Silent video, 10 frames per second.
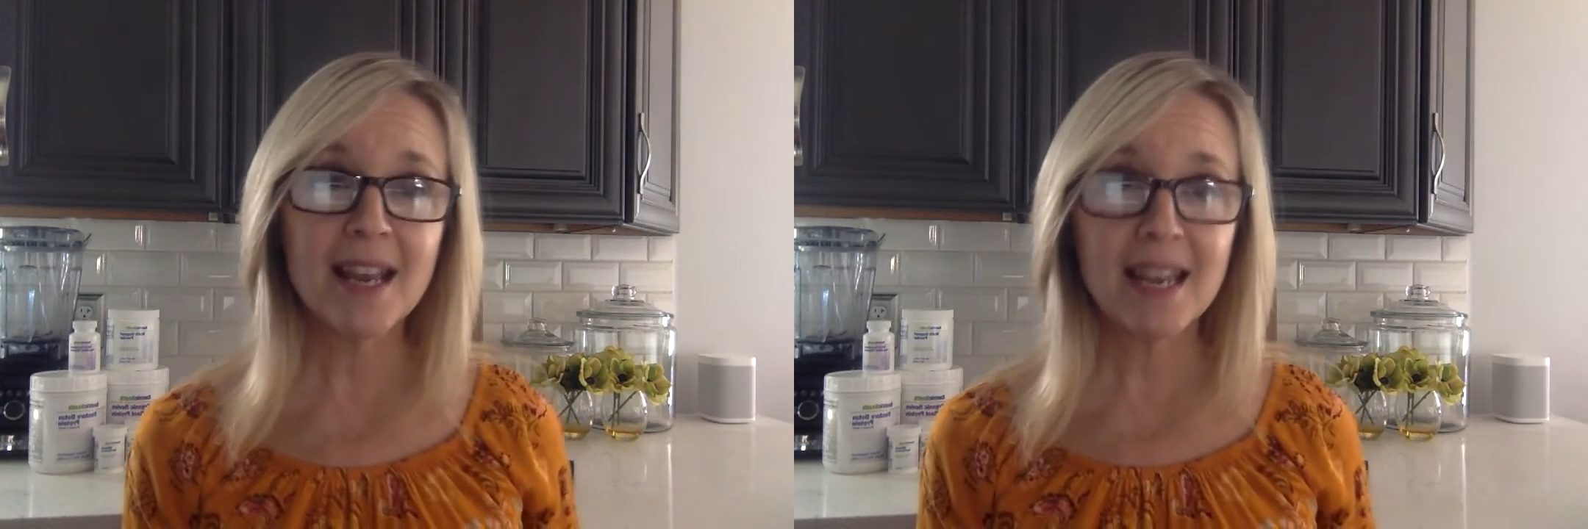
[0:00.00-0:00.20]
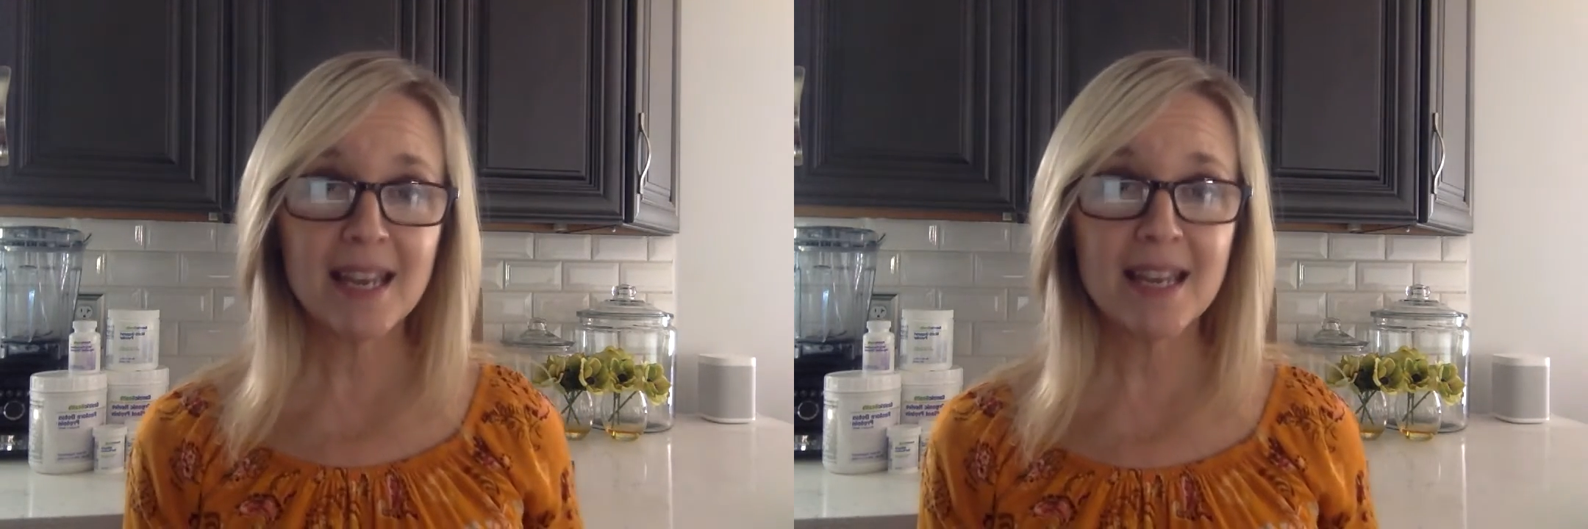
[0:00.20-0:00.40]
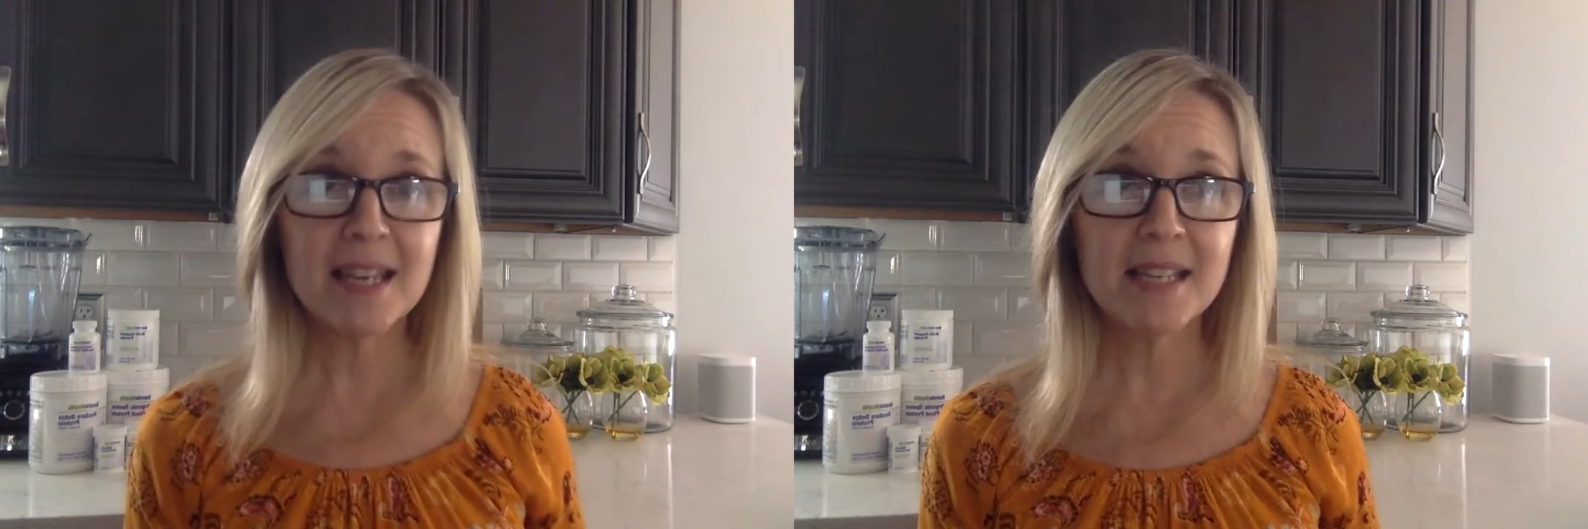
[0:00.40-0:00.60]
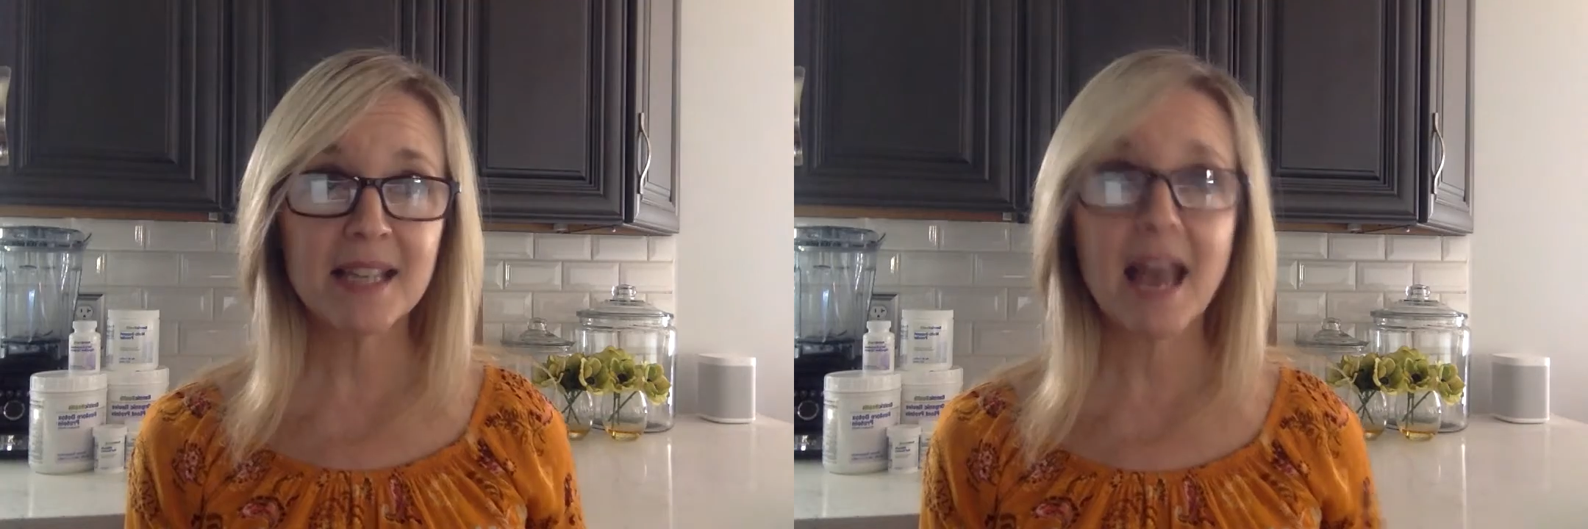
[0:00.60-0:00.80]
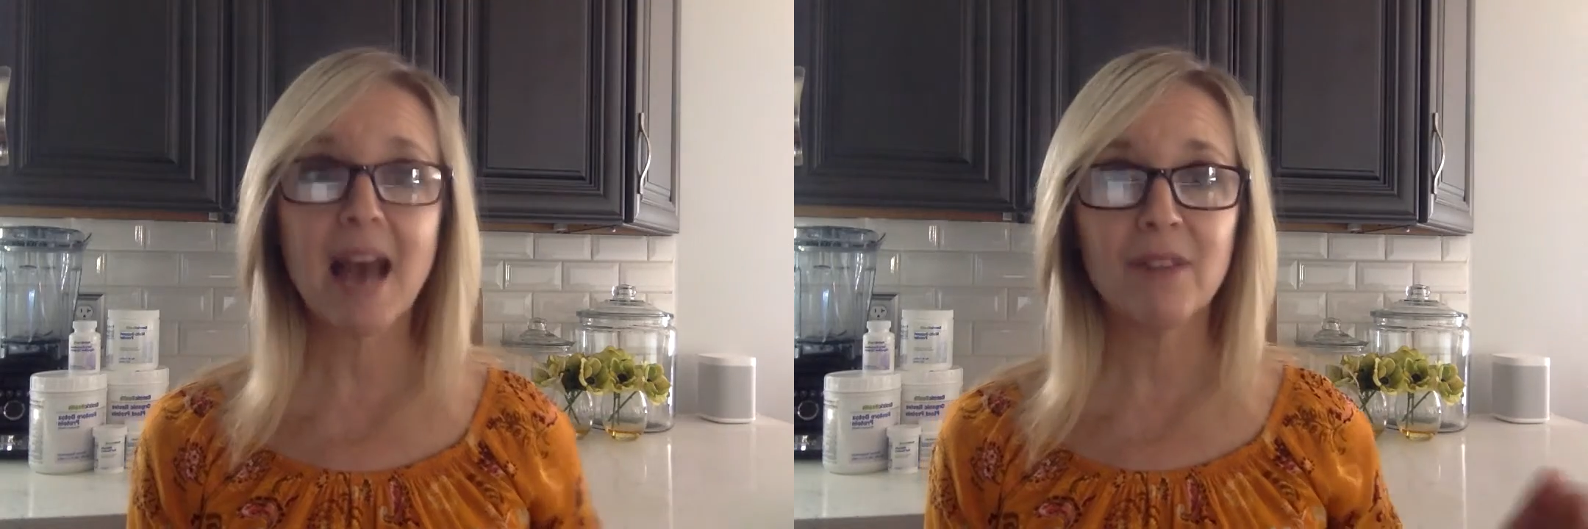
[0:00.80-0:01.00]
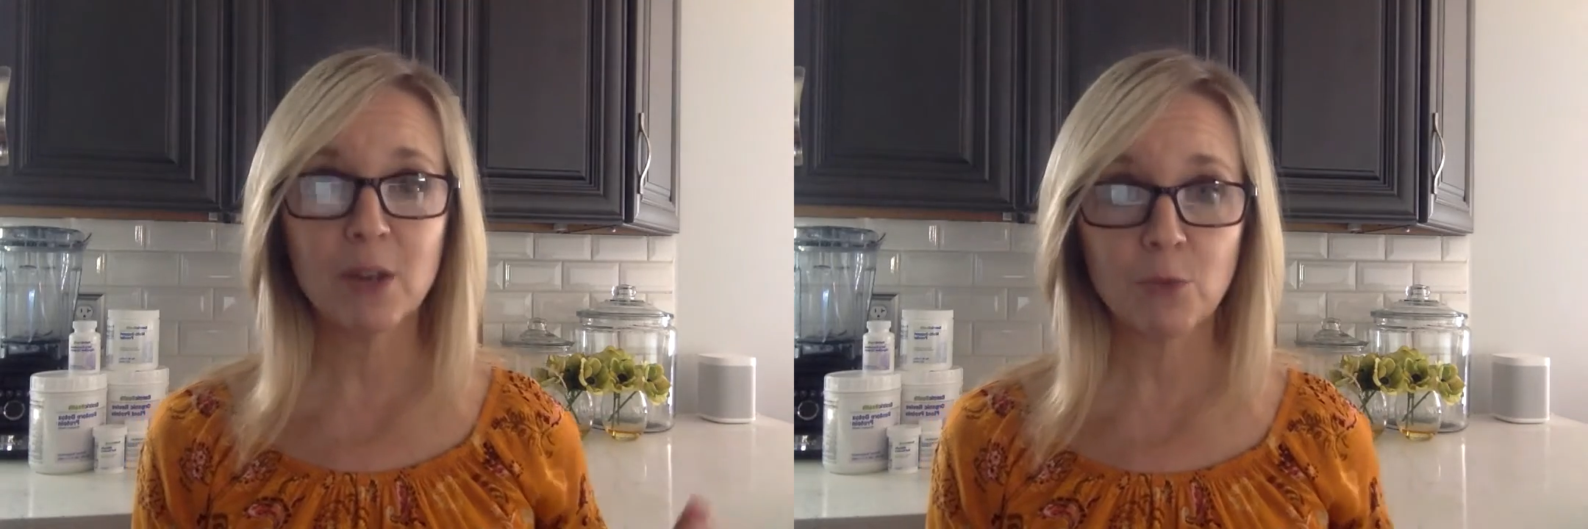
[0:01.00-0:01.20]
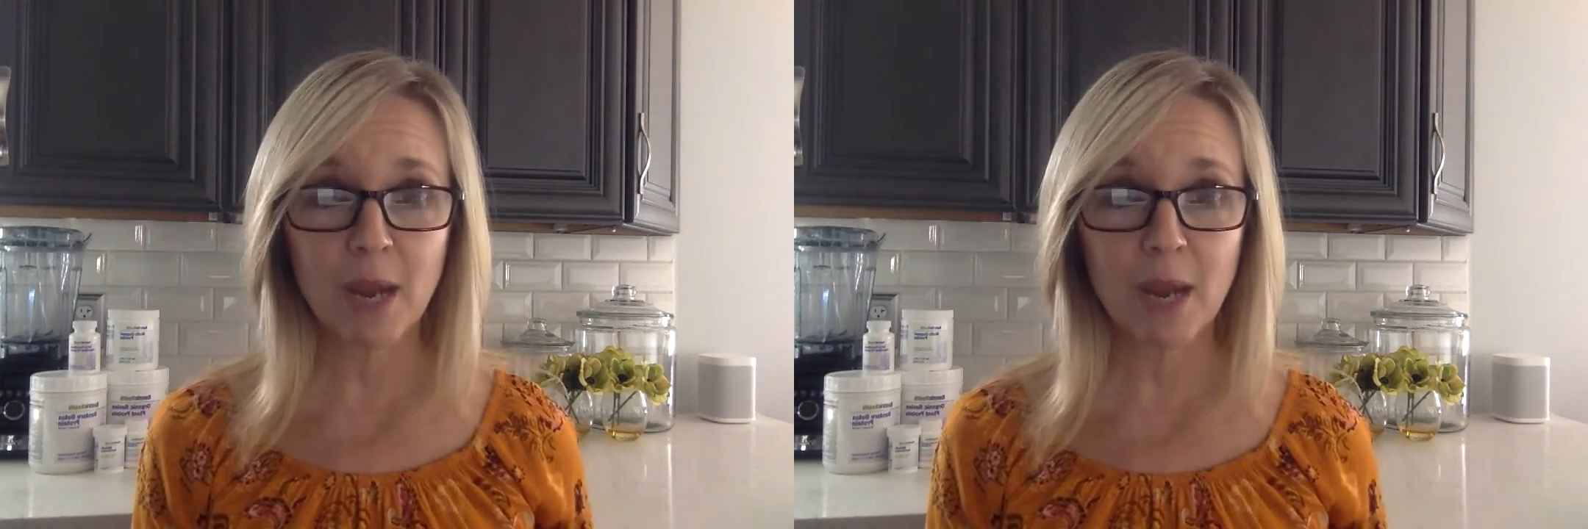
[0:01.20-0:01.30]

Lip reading: is having